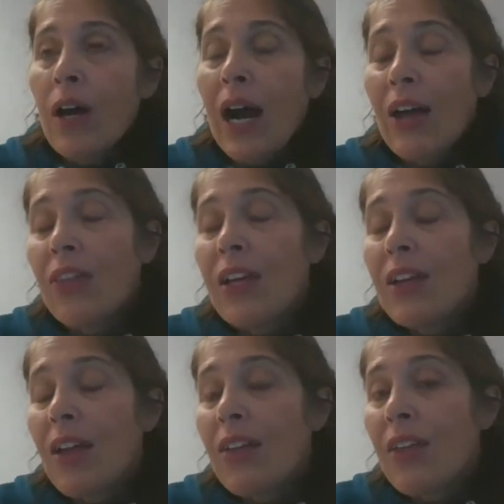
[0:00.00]
I
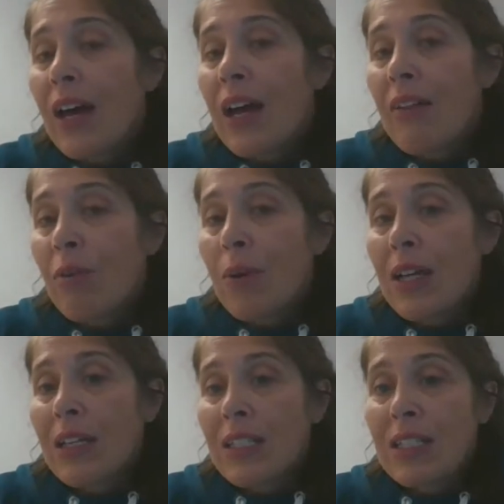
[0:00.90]
think that
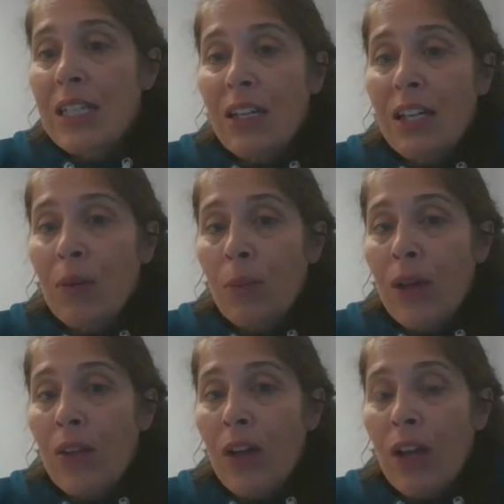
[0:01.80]
dealing
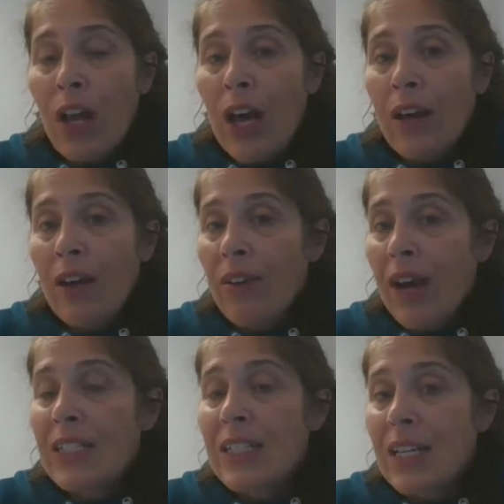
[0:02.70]
with a lot of
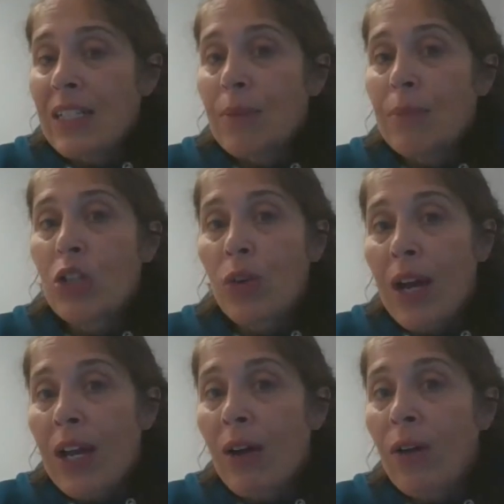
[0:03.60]
ideas of
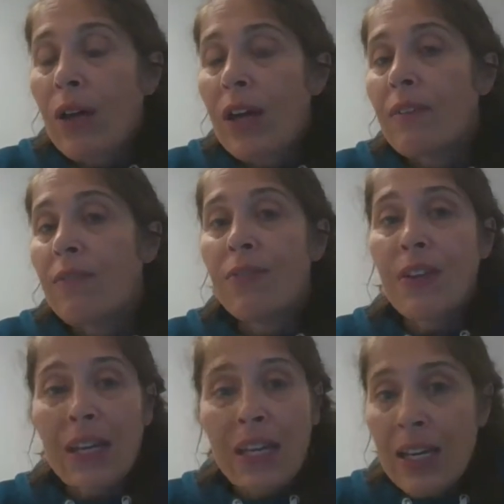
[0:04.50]
betrayal and
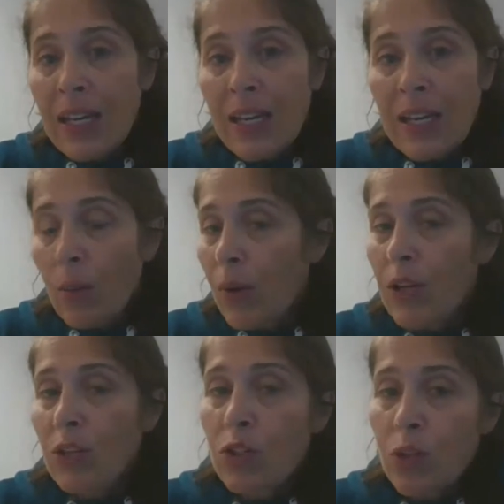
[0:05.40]
fitting in and where
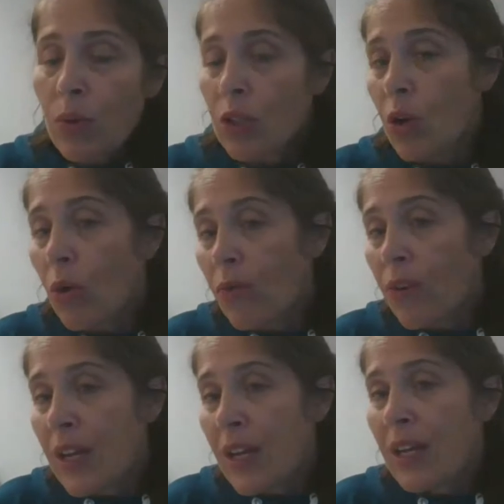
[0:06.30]
you do or don't
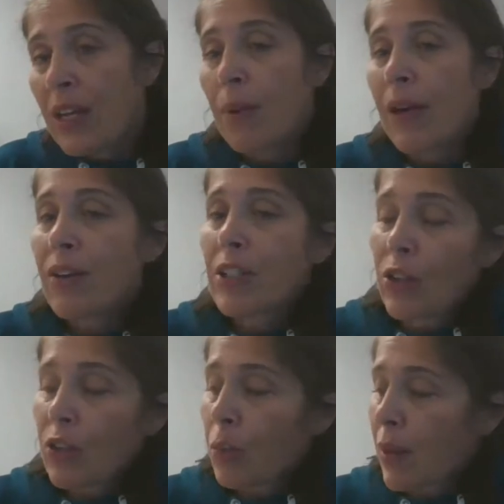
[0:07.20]
fit in. The parents are
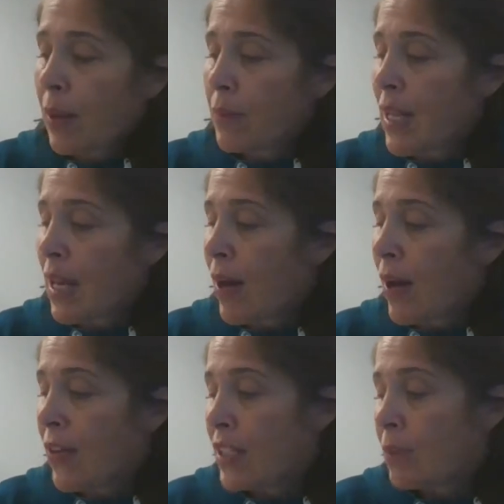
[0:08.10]
a little bit upset
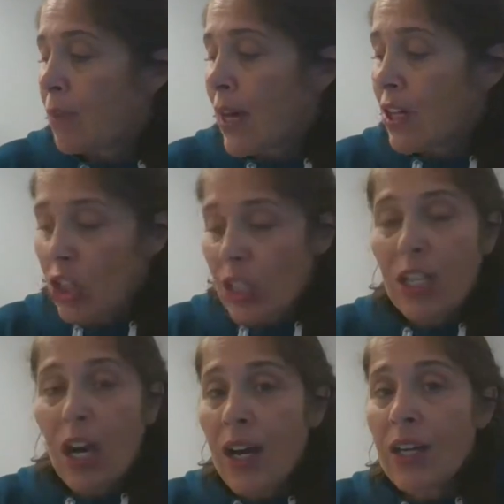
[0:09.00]
about this, but she's
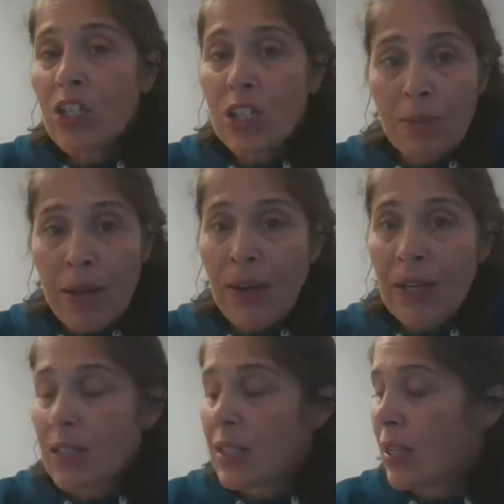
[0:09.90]
gone. She's
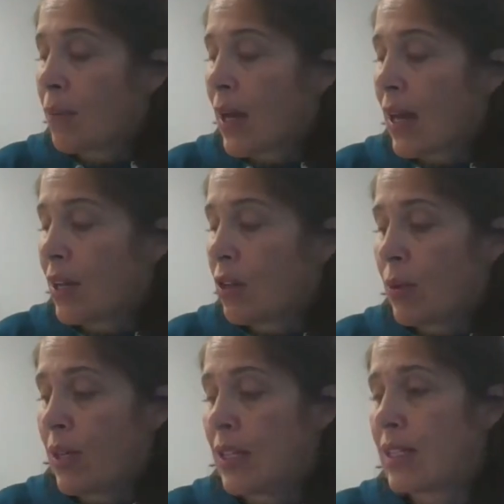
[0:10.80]
married to some man
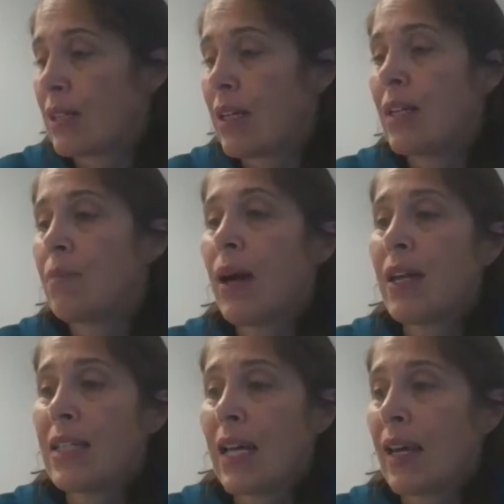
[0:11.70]
who is in
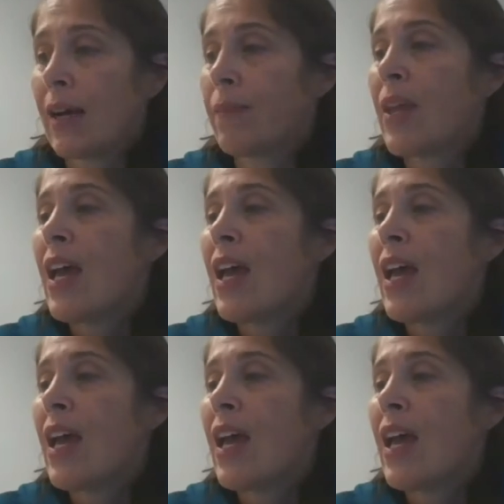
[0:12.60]
Montana.